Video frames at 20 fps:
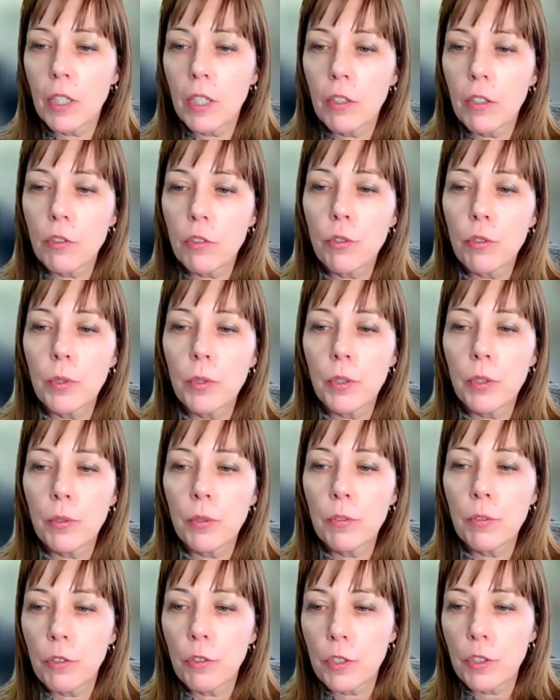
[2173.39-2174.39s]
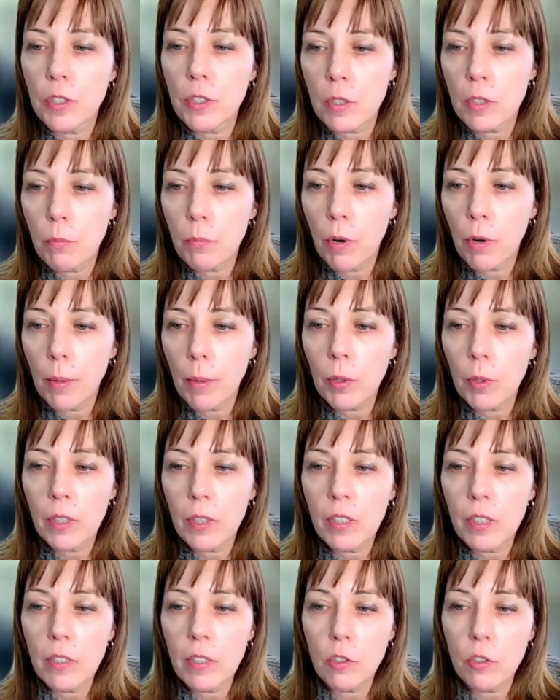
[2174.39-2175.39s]
contribute versus
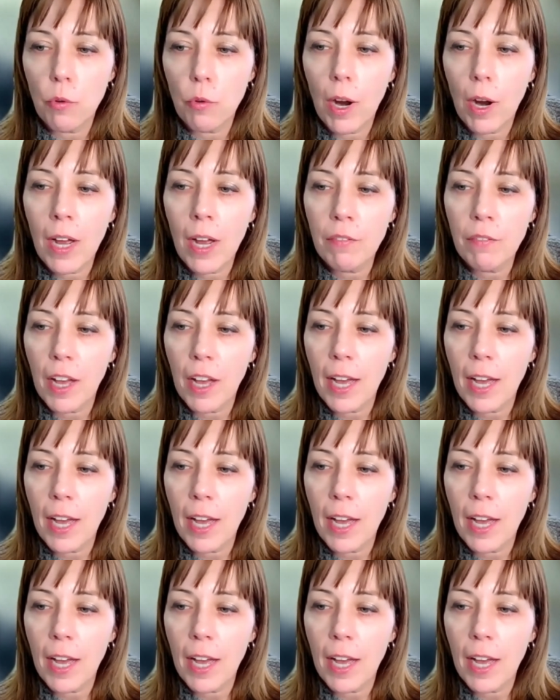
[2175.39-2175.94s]
primarily drive